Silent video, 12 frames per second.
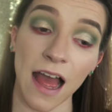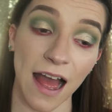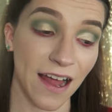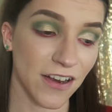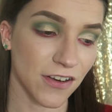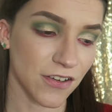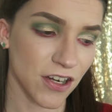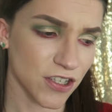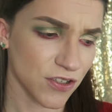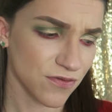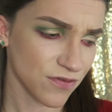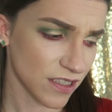and I
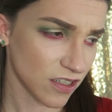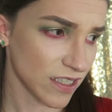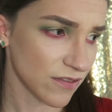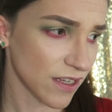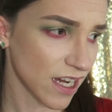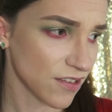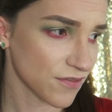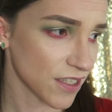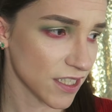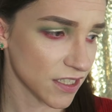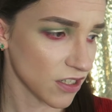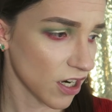don't think I even have
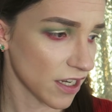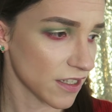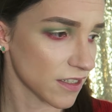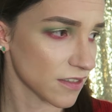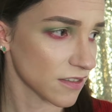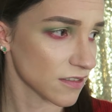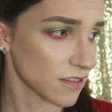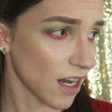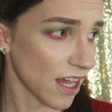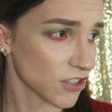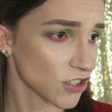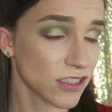any high-end
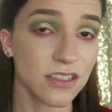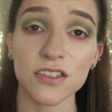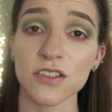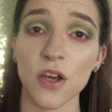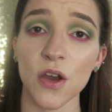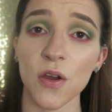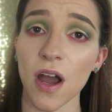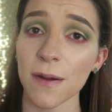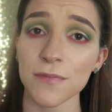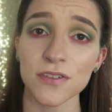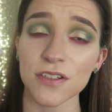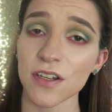lashes, so
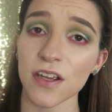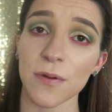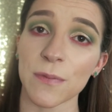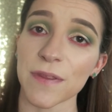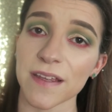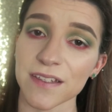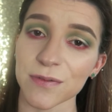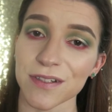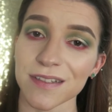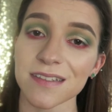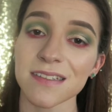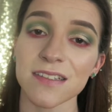I'm just going to go in with these
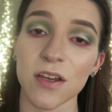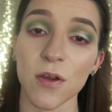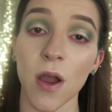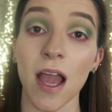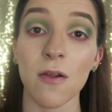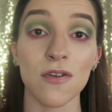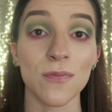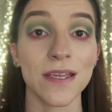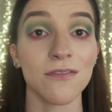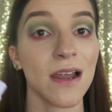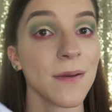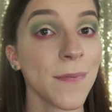ones. So I will
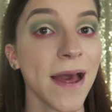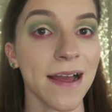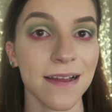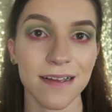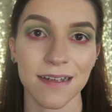be right back.